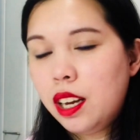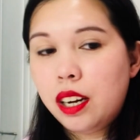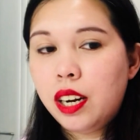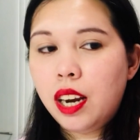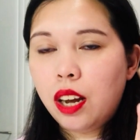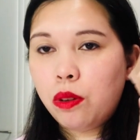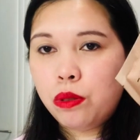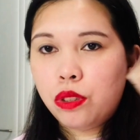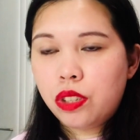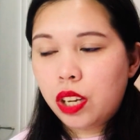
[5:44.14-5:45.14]
really a
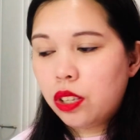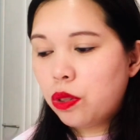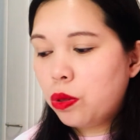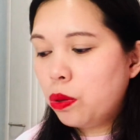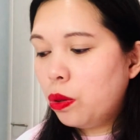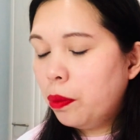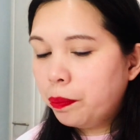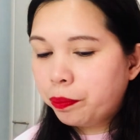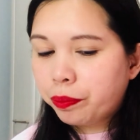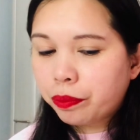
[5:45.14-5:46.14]
good size too.
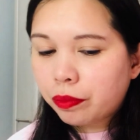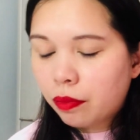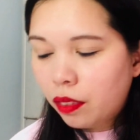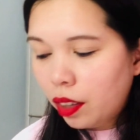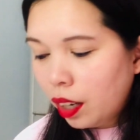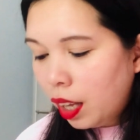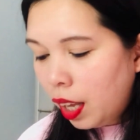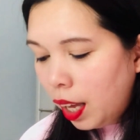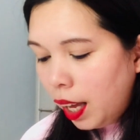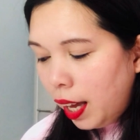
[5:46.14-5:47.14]

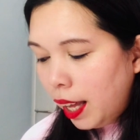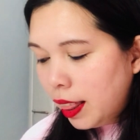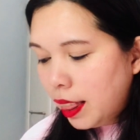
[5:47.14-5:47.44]
And